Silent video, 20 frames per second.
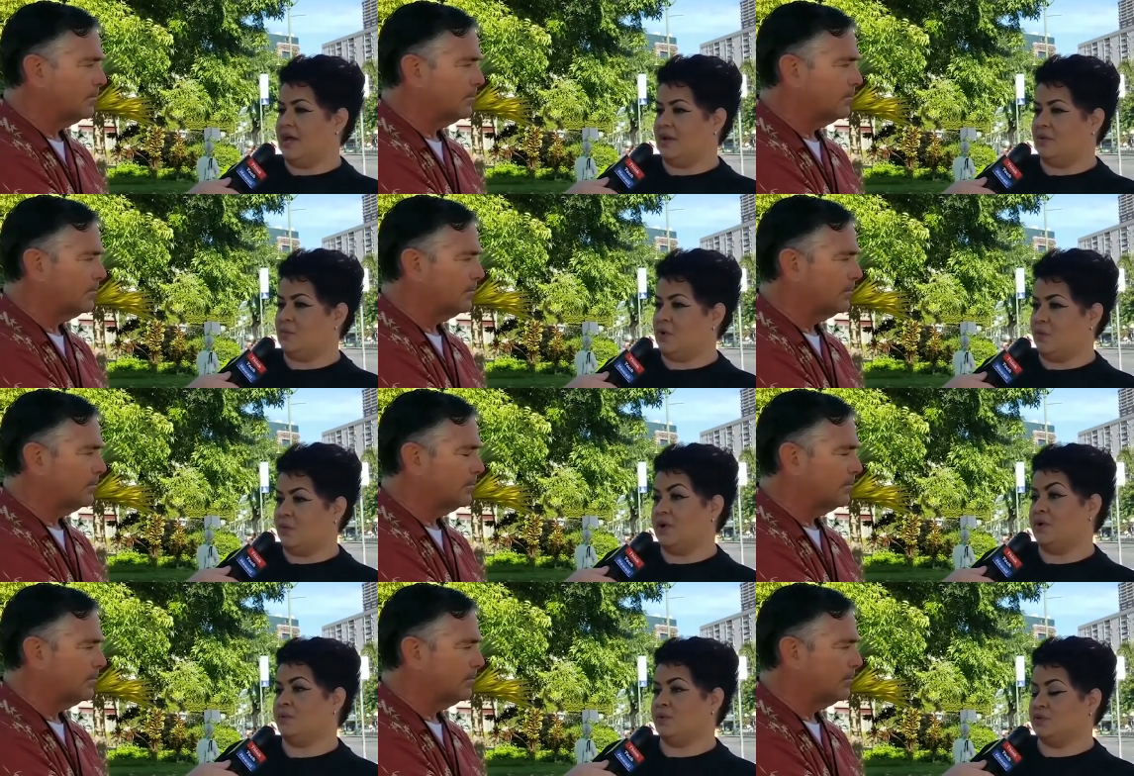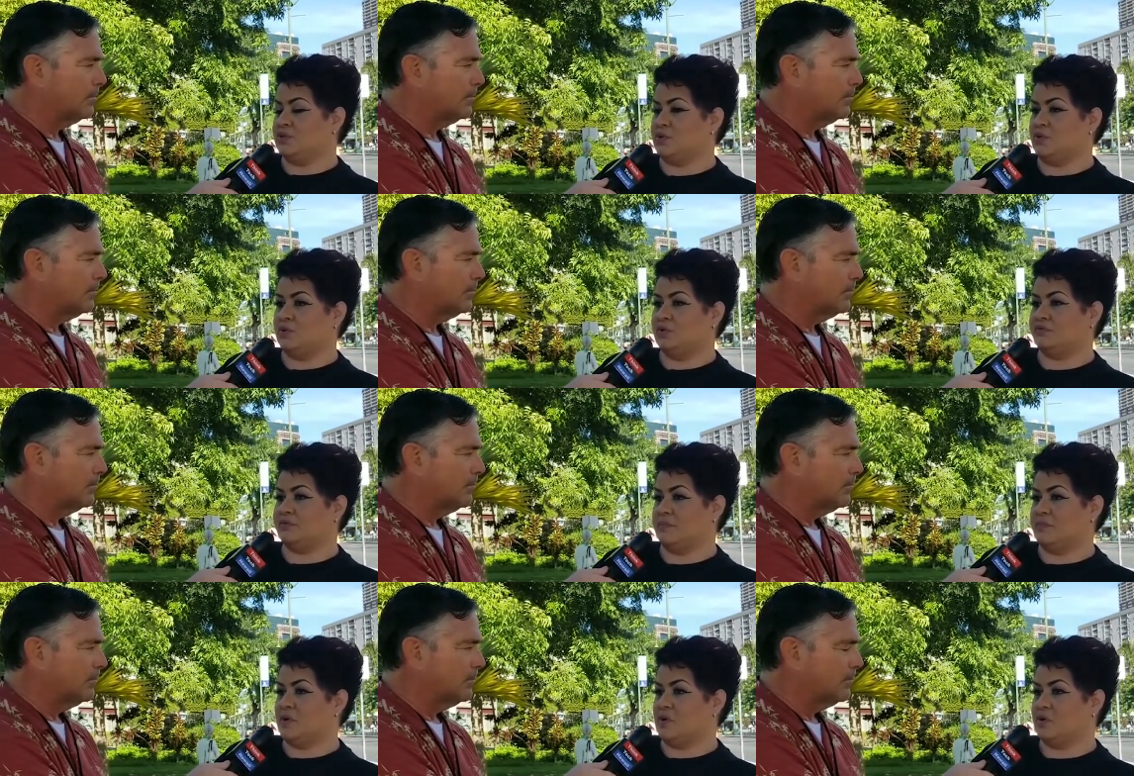Speaker 1: And what we were
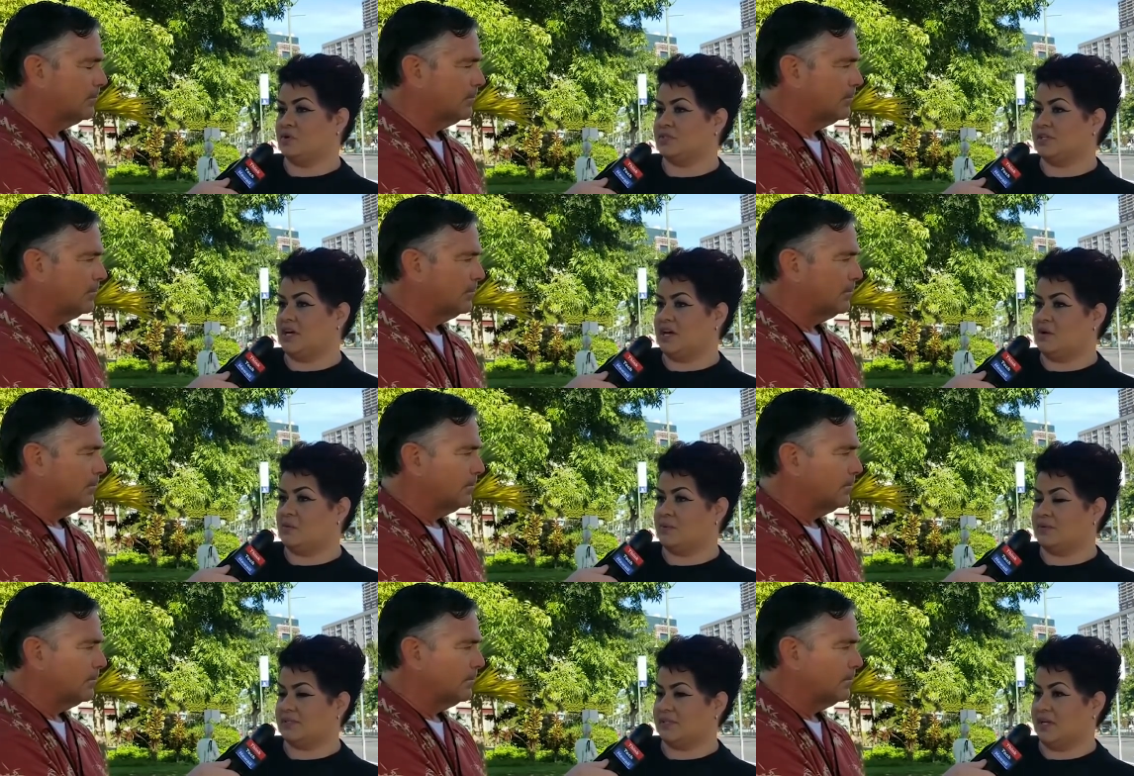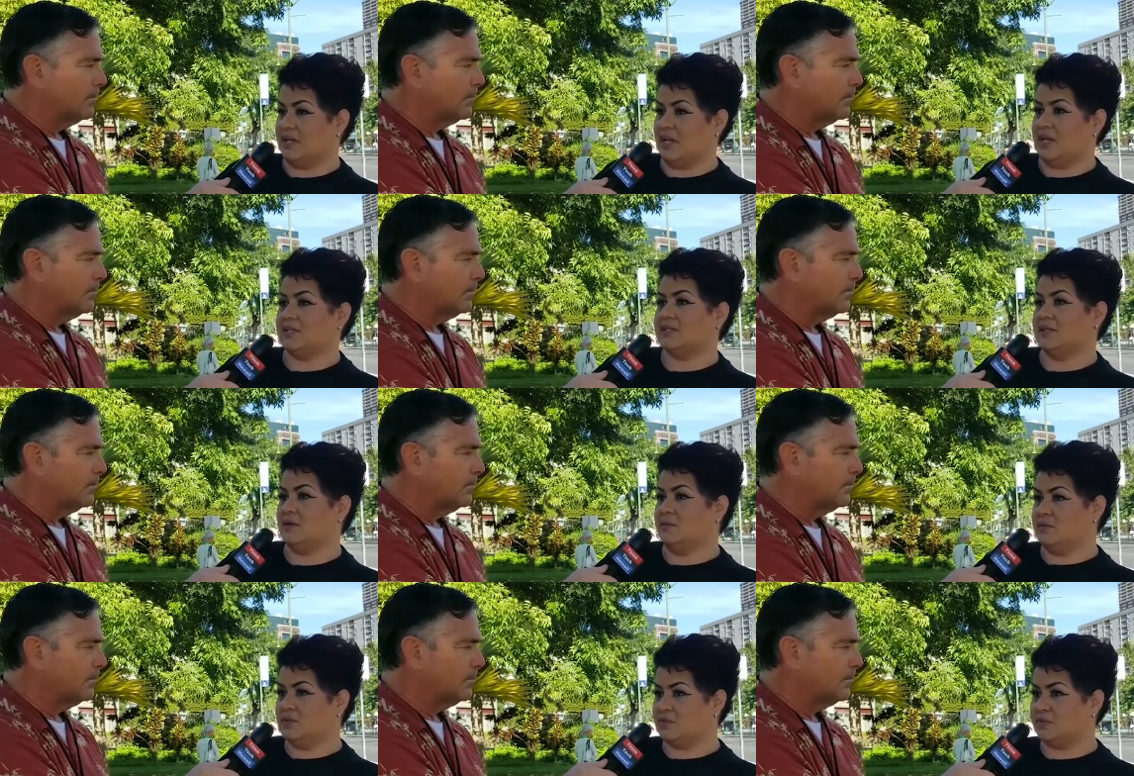told from the hotel was that,
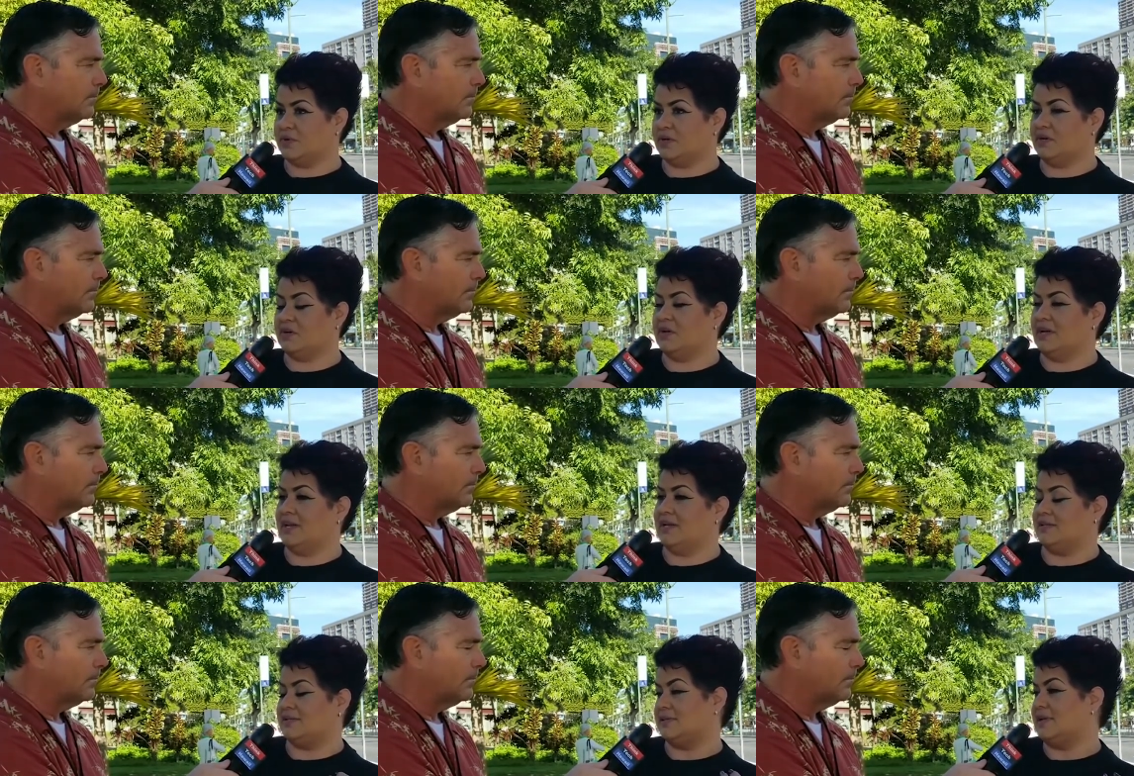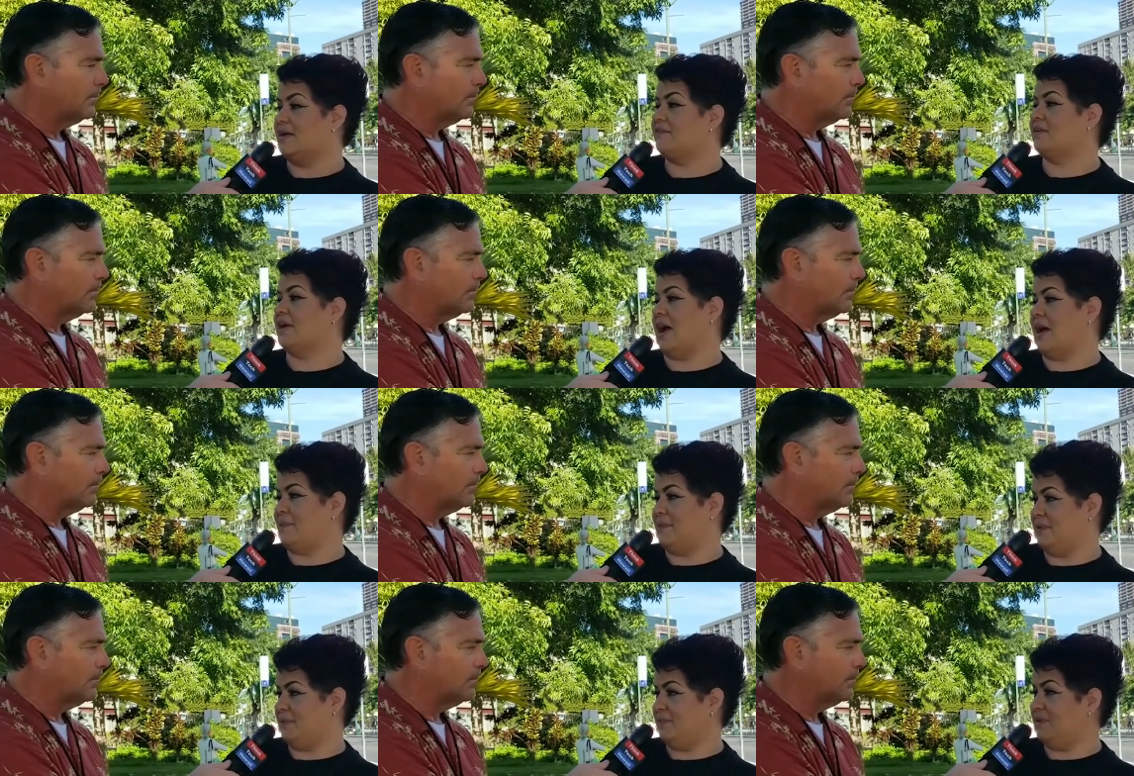yes, it was real. It has never
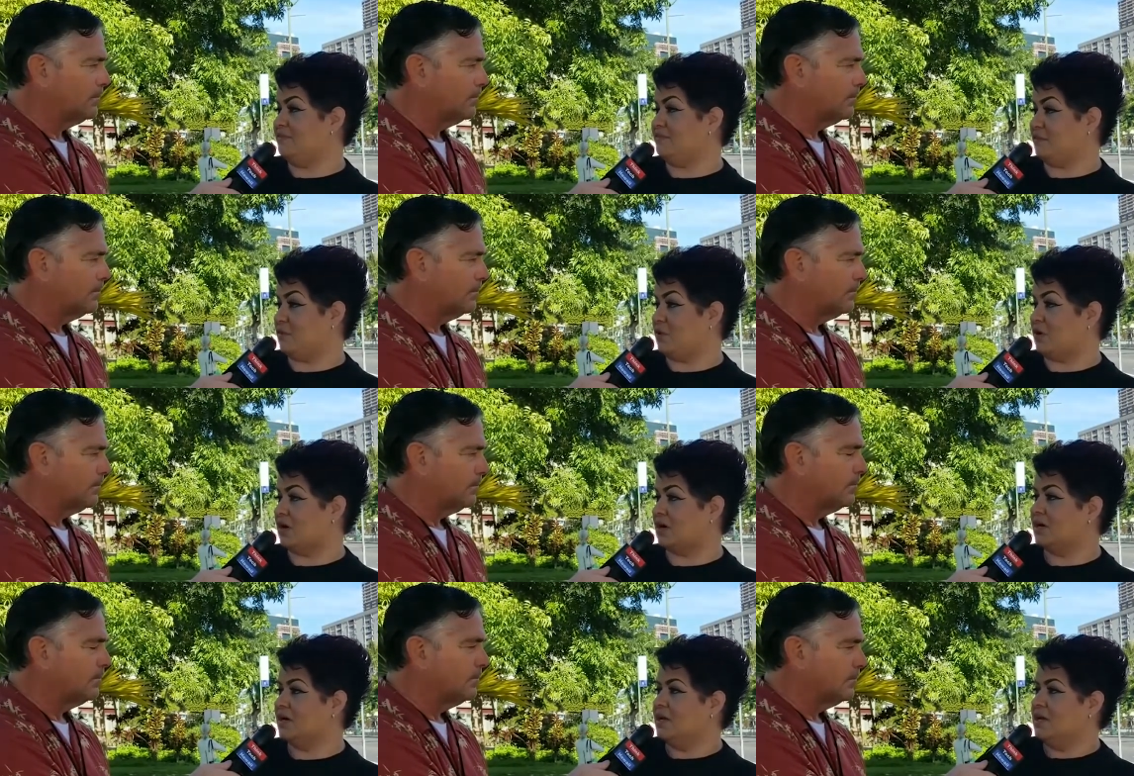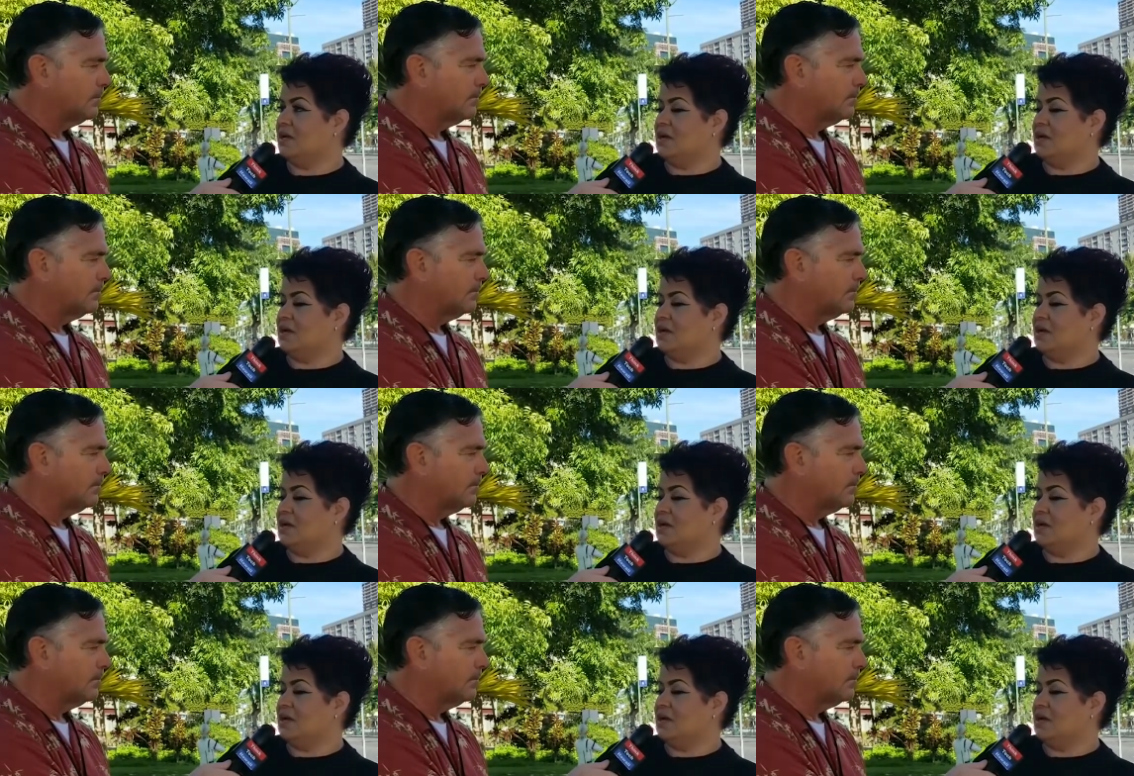happened before.